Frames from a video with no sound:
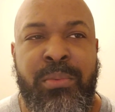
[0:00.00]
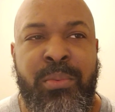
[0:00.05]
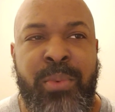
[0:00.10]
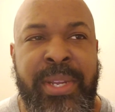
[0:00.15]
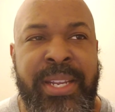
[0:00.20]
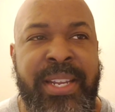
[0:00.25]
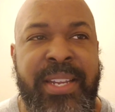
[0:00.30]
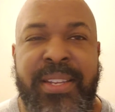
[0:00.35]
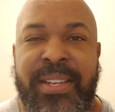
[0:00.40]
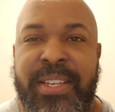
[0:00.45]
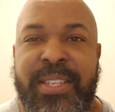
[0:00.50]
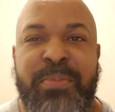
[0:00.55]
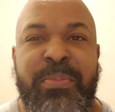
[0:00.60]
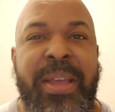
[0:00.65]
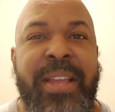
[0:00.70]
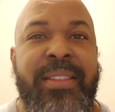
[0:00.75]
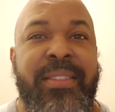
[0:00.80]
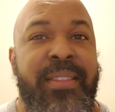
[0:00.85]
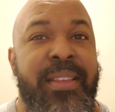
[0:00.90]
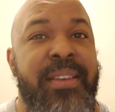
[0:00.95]
we didn't
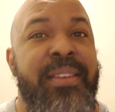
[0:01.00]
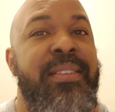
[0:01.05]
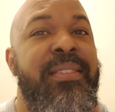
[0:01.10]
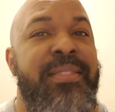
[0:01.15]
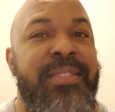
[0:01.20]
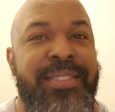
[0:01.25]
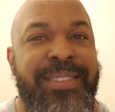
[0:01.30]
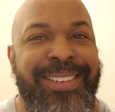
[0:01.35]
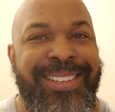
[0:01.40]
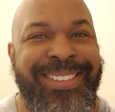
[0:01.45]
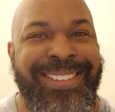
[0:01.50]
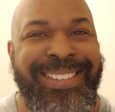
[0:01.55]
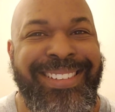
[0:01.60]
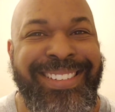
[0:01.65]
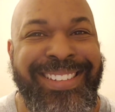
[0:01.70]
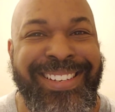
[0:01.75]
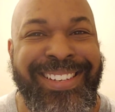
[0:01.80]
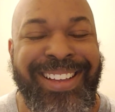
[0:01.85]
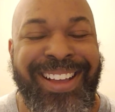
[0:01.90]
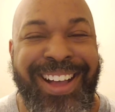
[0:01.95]
expect this,
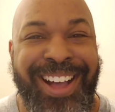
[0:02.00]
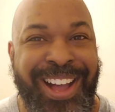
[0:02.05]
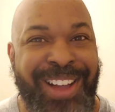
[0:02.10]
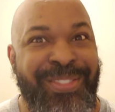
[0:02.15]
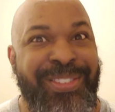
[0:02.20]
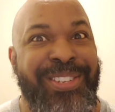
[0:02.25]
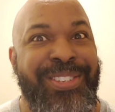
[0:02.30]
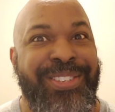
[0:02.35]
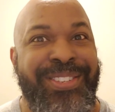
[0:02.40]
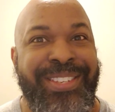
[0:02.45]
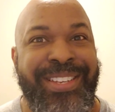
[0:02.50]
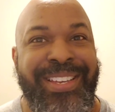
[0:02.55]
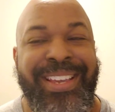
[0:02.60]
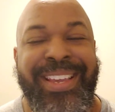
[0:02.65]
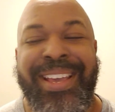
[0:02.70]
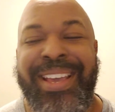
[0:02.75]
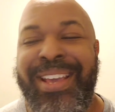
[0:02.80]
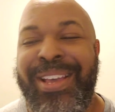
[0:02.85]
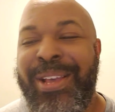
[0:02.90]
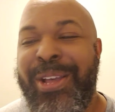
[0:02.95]
obviously.
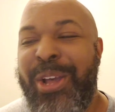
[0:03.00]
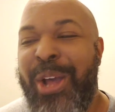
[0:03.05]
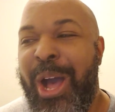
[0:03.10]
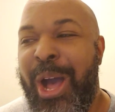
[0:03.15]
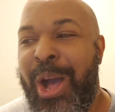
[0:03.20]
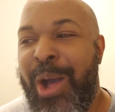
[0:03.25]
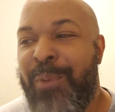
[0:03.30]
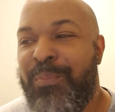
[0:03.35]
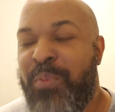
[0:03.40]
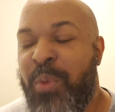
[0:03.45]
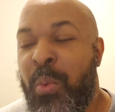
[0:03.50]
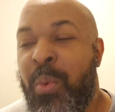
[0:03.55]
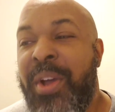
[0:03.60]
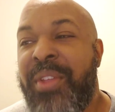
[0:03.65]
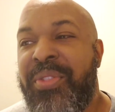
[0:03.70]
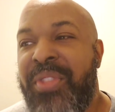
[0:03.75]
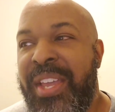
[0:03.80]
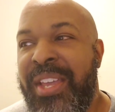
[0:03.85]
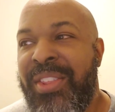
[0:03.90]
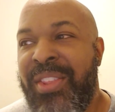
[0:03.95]

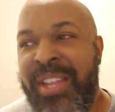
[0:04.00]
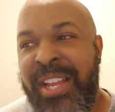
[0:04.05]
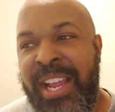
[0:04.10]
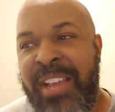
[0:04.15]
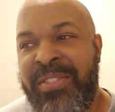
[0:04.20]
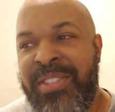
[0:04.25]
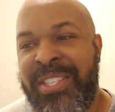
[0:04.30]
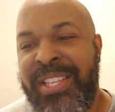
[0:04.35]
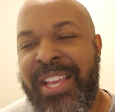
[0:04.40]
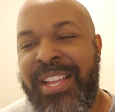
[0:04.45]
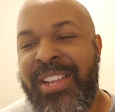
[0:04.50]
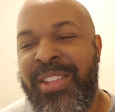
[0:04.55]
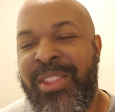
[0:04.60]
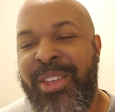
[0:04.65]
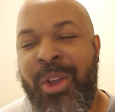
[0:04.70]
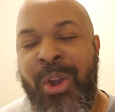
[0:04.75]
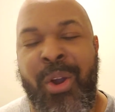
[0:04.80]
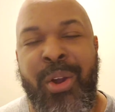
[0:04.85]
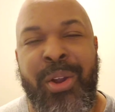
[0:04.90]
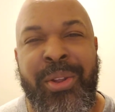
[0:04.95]
One thing that I've said in
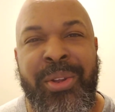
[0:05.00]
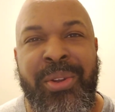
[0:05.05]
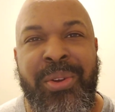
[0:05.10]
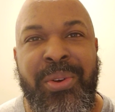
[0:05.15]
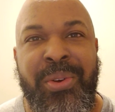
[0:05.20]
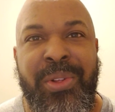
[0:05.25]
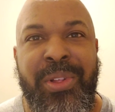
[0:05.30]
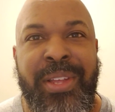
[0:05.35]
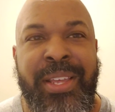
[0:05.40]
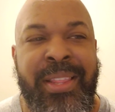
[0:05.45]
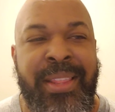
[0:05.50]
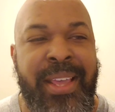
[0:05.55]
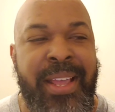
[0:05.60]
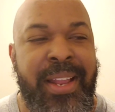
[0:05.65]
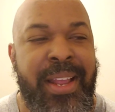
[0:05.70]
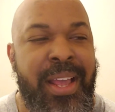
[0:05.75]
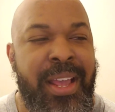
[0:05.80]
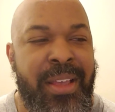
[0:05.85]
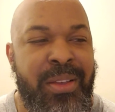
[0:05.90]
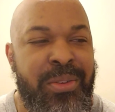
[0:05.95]
the article and that
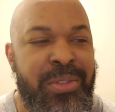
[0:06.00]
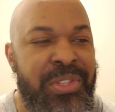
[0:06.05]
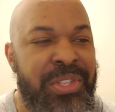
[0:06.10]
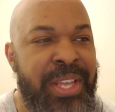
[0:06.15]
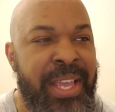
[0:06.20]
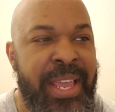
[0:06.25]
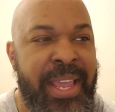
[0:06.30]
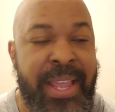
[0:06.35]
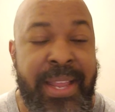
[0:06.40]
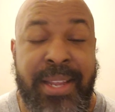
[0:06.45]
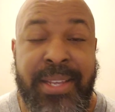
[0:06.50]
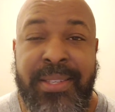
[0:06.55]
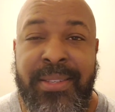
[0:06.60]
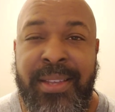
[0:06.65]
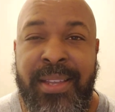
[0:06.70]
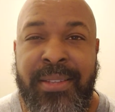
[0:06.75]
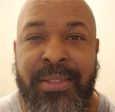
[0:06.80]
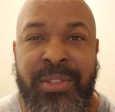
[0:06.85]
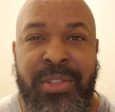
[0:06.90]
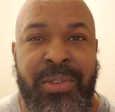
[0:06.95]
I'll say, and I
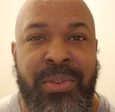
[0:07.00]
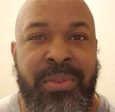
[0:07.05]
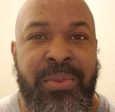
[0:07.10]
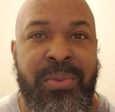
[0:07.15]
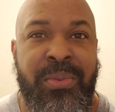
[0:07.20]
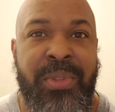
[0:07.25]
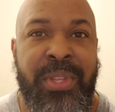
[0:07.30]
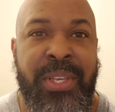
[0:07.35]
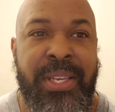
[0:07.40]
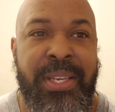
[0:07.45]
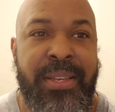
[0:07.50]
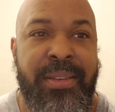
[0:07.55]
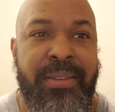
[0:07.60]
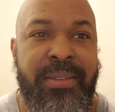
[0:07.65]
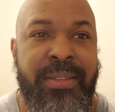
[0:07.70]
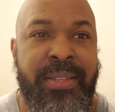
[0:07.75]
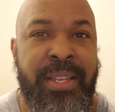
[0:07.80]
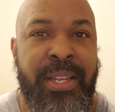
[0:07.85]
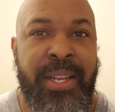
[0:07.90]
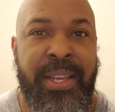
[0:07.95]
said to the
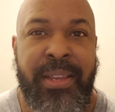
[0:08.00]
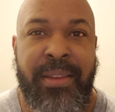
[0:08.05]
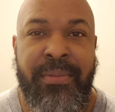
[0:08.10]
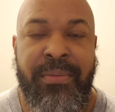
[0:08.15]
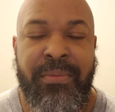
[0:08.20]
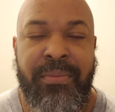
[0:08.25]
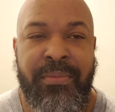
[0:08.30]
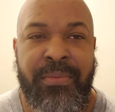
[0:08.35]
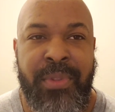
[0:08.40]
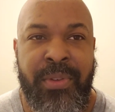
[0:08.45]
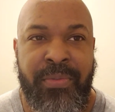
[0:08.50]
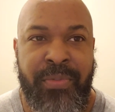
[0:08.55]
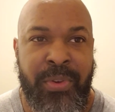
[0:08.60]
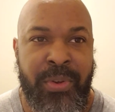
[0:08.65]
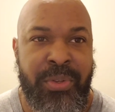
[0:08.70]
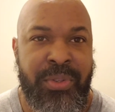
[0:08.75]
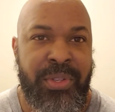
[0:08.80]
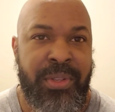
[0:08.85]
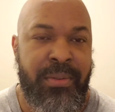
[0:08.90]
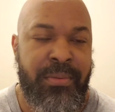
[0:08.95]
city, the
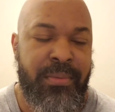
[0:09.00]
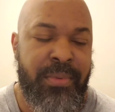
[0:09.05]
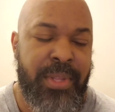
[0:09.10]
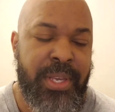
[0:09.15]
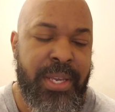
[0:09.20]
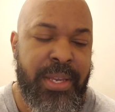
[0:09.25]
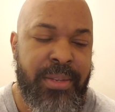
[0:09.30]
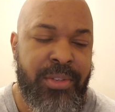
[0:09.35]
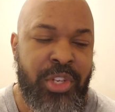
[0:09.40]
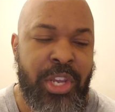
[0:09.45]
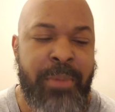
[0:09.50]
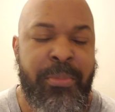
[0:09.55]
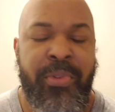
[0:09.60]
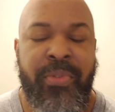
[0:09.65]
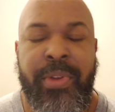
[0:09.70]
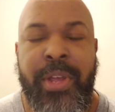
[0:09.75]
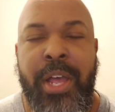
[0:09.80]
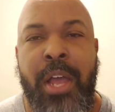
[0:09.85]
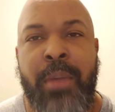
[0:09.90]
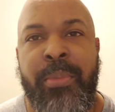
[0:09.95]
folks in the Chamber
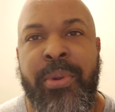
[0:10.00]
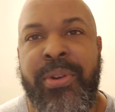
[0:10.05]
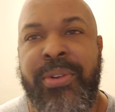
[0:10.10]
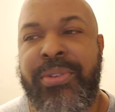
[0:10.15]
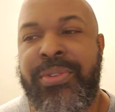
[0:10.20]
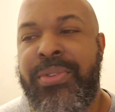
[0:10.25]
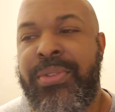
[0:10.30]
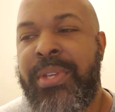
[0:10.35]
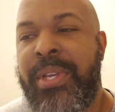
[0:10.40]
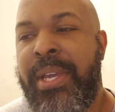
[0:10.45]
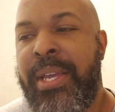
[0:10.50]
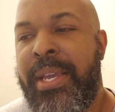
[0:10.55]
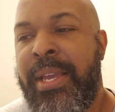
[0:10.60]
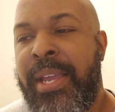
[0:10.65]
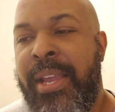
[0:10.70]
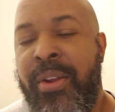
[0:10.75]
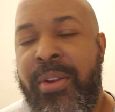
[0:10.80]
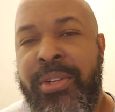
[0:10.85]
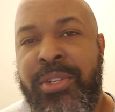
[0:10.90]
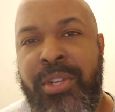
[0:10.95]
of Commerce
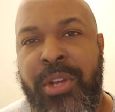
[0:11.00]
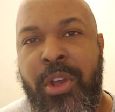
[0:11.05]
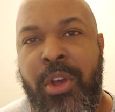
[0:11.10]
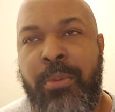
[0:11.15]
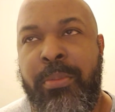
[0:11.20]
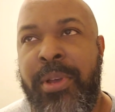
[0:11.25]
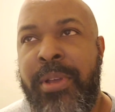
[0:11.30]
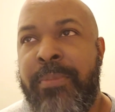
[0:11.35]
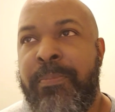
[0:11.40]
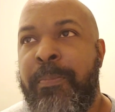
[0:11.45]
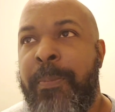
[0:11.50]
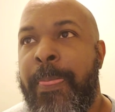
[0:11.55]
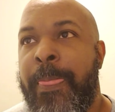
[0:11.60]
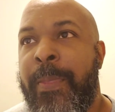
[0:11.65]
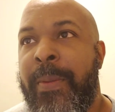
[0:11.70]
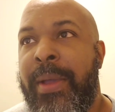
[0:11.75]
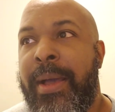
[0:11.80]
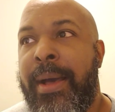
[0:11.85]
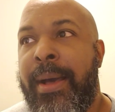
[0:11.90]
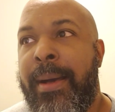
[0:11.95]
here in Tacoma,
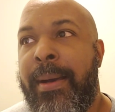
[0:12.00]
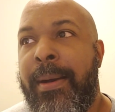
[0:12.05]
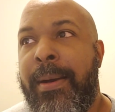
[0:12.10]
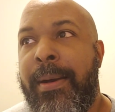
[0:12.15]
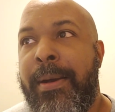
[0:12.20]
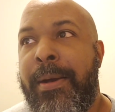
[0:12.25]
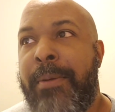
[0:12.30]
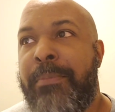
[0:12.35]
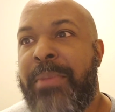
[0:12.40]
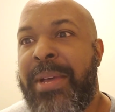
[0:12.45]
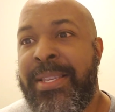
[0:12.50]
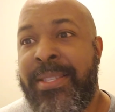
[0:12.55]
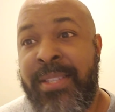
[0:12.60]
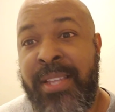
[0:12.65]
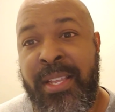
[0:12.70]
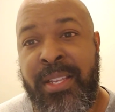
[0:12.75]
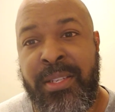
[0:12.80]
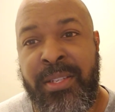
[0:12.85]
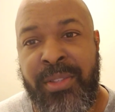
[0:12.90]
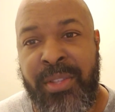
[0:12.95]
I
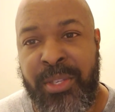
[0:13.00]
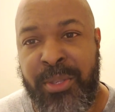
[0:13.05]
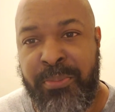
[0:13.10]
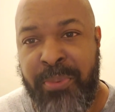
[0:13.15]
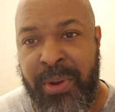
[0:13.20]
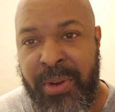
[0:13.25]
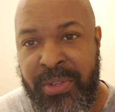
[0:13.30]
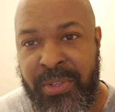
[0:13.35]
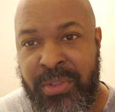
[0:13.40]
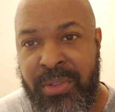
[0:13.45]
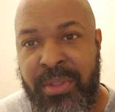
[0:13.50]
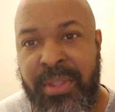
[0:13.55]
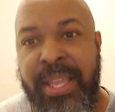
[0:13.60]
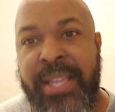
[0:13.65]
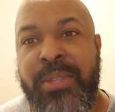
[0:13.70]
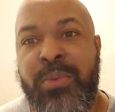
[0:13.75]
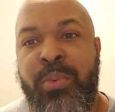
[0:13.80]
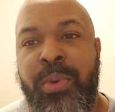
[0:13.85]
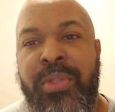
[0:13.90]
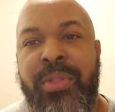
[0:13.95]
said it to this person
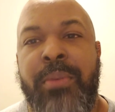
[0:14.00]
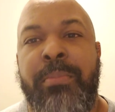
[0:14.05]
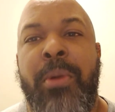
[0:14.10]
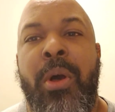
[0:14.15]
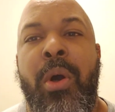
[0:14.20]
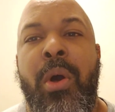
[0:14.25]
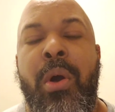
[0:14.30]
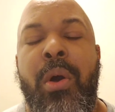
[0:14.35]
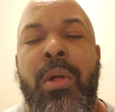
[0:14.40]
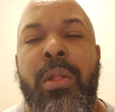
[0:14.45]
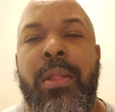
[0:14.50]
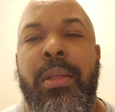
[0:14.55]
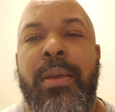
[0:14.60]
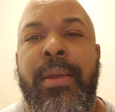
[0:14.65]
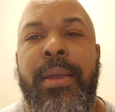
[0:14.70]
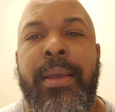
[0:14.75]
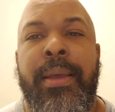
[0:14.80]
that's with the mall.